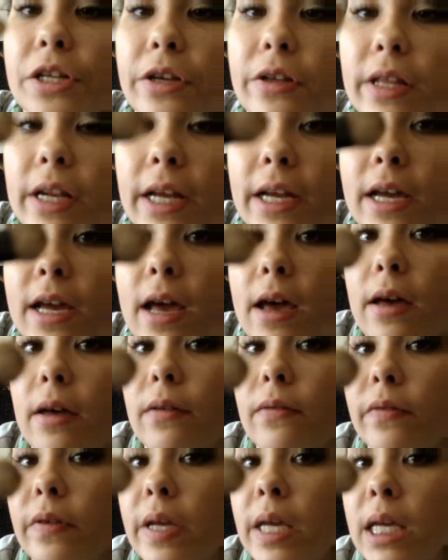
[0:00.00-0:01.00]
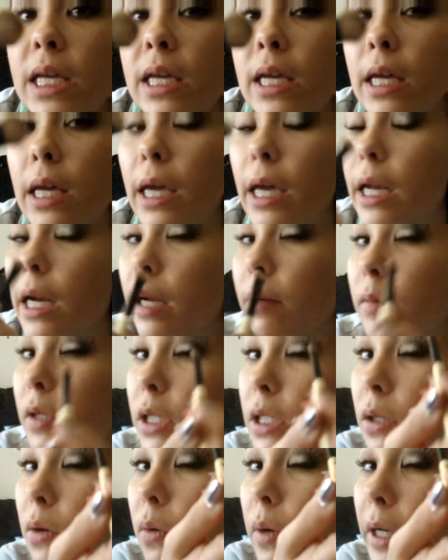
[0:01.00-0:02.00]
here that I have, and I'm
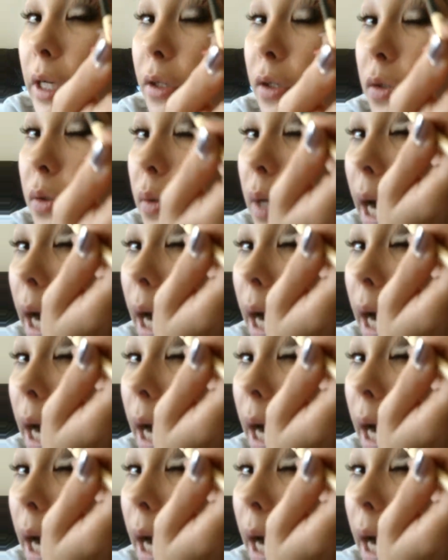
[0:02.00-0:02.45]
just going to